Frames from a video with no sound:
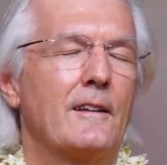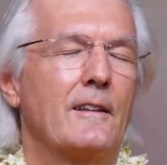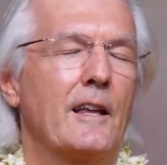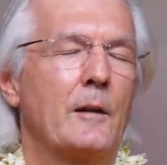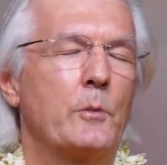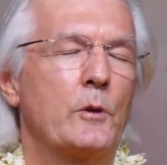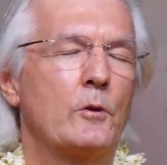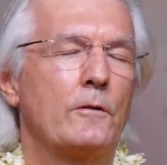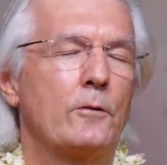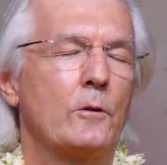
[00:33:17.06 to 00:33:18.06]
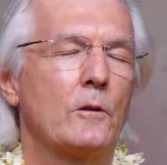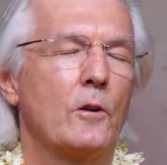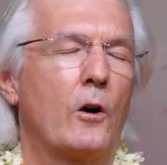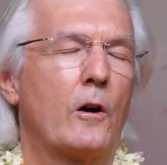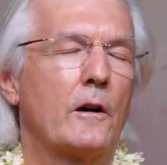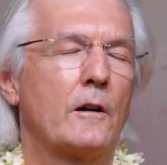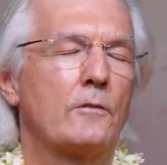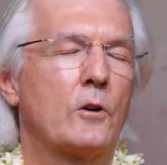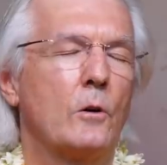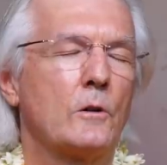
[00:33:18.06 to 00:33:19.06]
That beautiful aura of
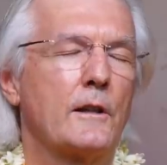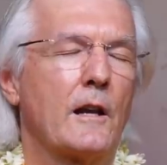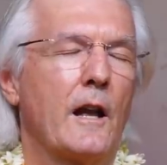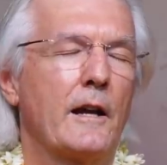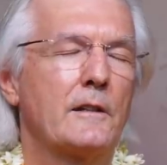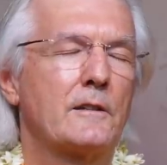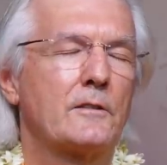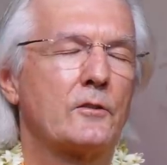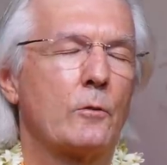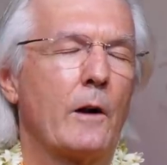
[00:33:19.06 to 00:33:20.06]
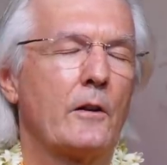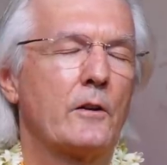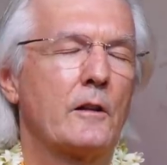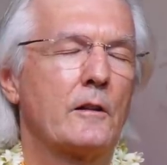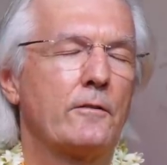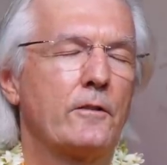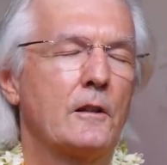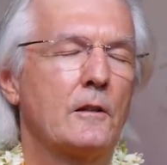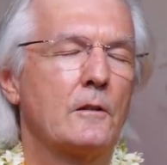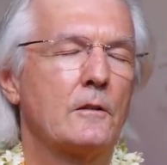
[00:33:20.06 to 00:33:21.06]
golden light surrounding the
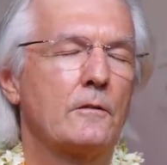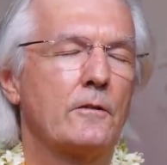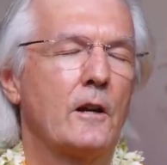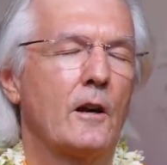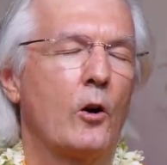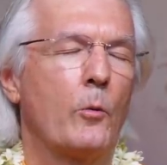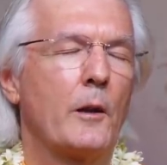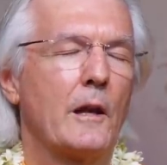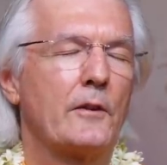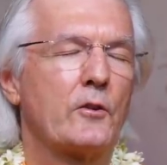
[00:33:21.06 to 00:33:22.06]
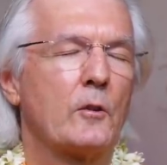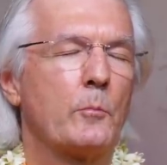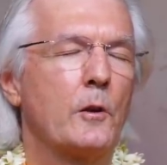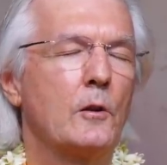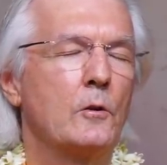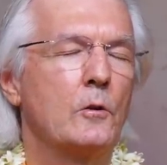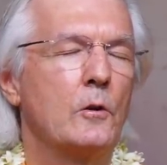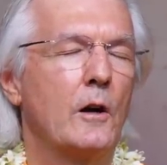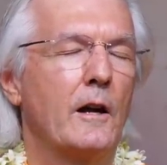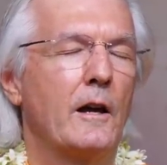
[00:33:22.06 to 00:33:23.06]
field of opalescent blue.